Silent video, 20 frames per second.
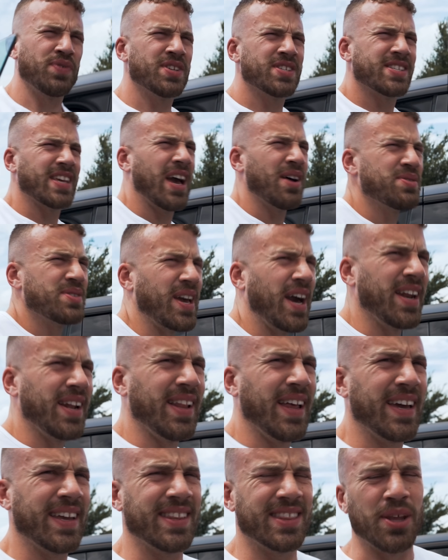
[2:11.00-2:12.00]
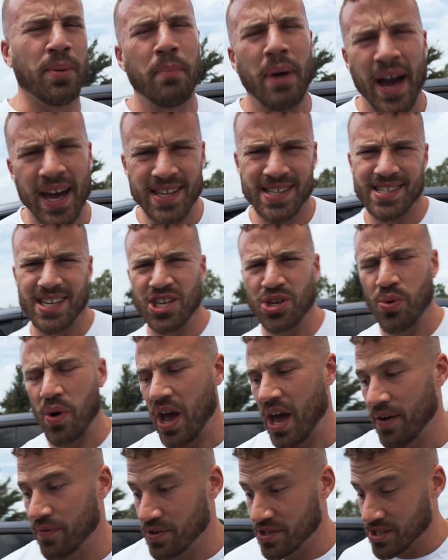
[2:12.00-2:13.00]
this sounds kind of like the mindset you
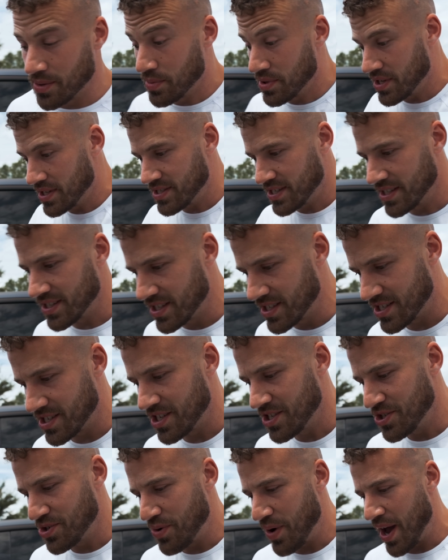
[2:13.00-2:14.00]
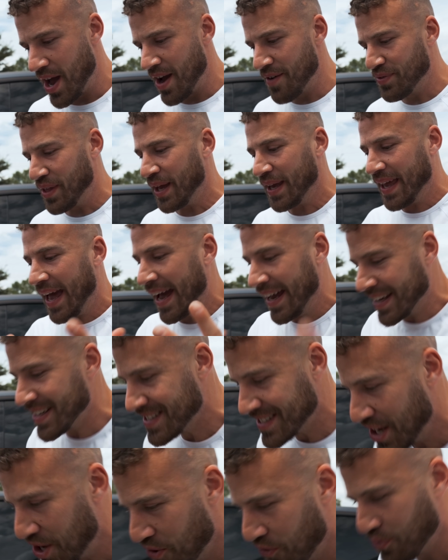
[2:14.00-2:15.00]
have or some of the tendencies you have, like, I can
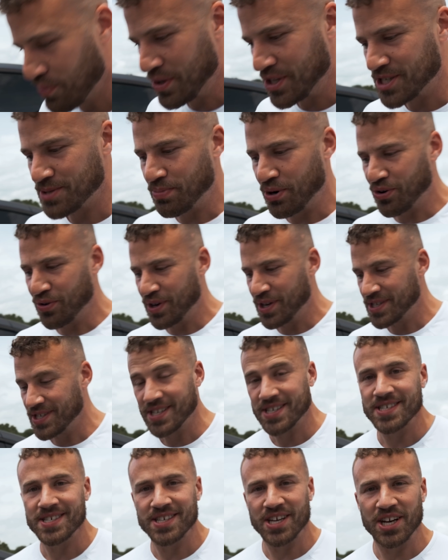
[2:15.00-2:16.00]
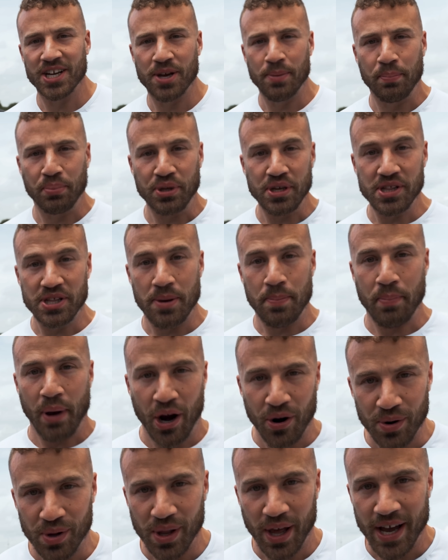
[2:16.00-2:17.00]
tell you from experience, this is going to completely
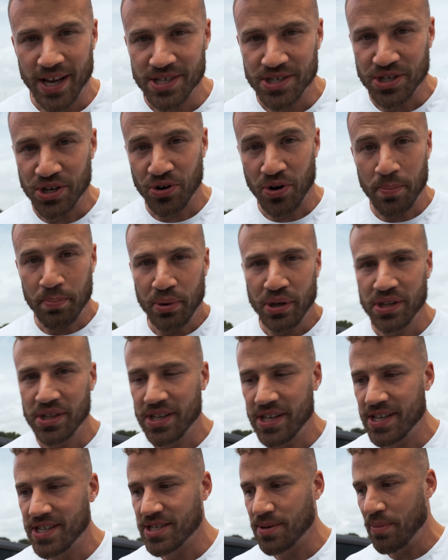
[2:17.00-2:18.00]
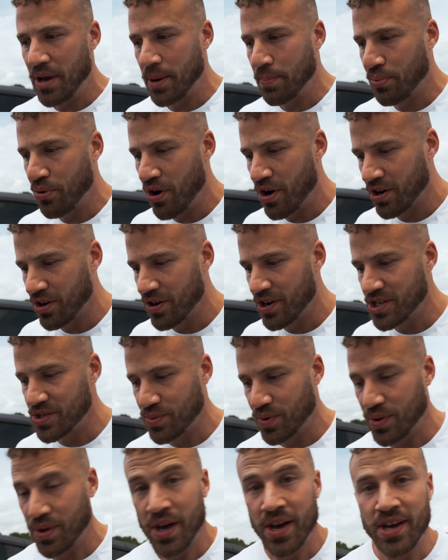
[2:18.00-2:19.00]
paralyze your ability to make progress
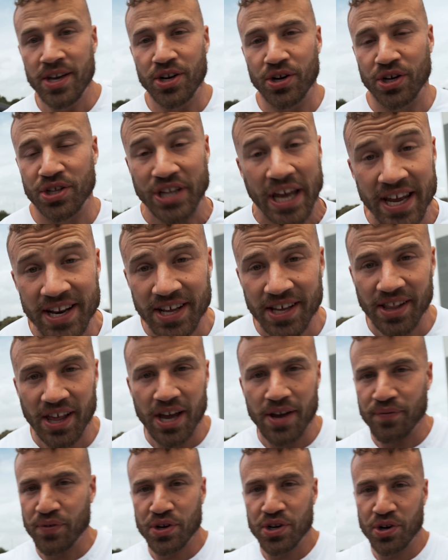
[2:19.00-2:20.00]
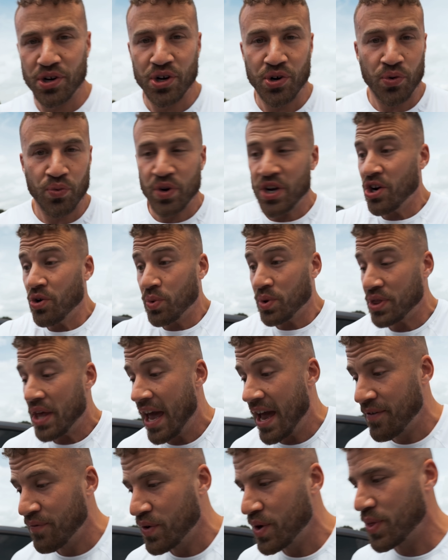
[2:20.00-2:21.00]
with your dating life or your career, with
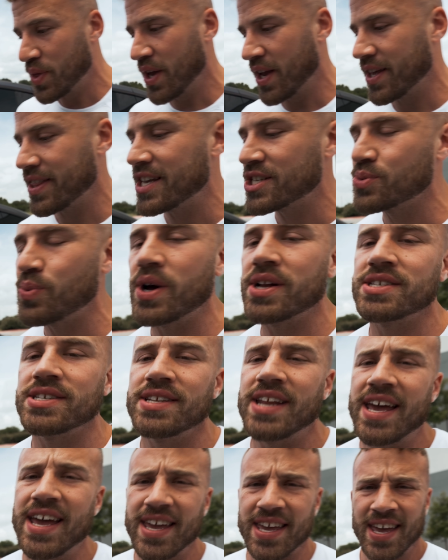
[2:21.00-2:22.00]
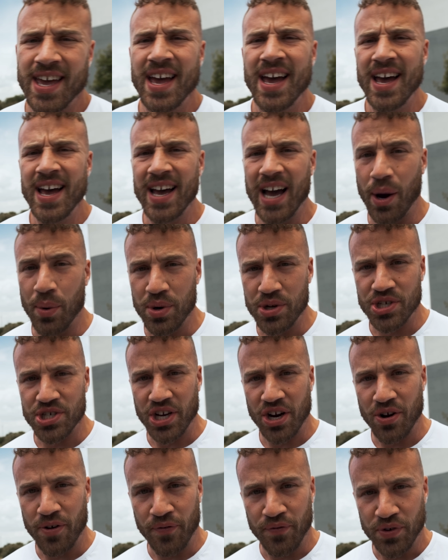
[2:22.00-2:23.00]
everything. And that's why today I want to
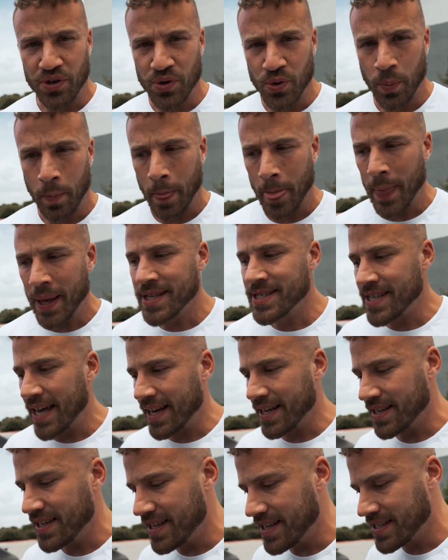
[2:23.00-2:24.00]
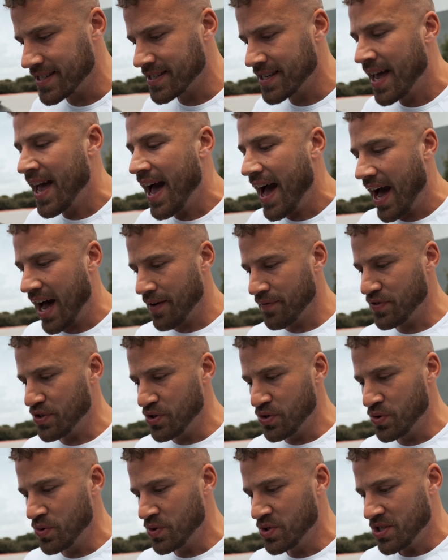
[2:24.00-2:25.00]
share a few techniques I've
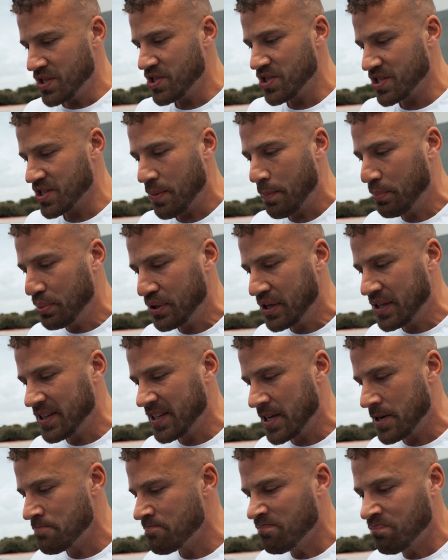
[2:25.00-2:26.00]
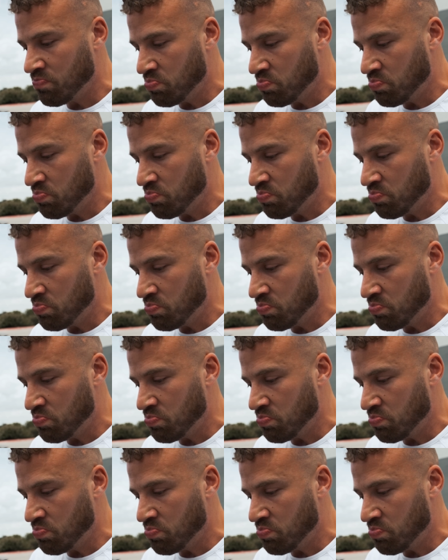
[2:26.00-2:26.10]
used to just completely